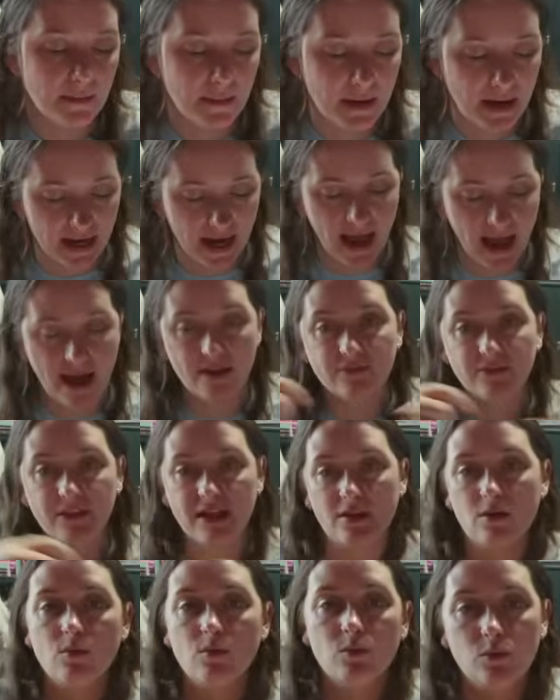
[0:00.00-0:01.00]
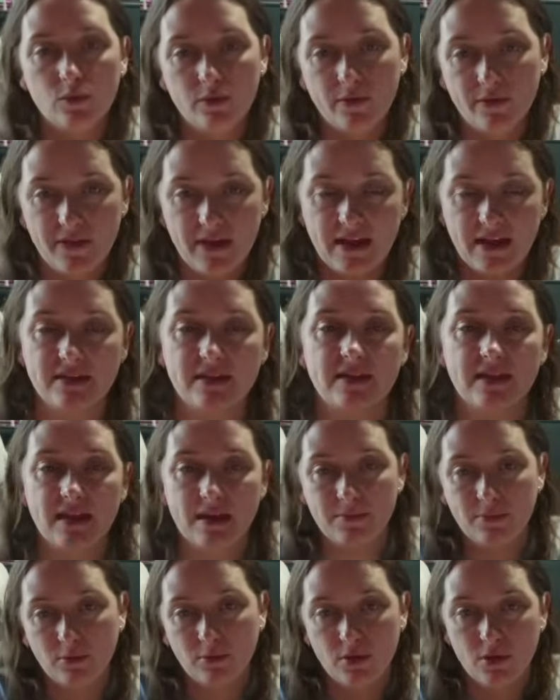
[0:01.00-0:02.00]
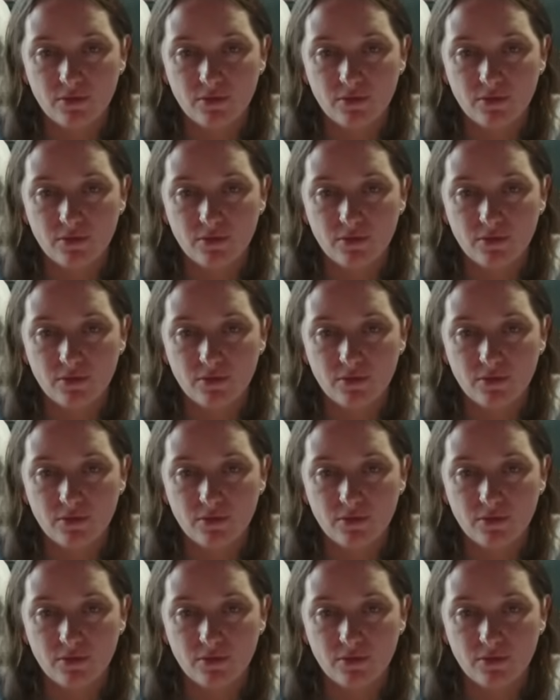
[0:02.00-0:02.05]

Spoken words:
might have like a wool thing that they pull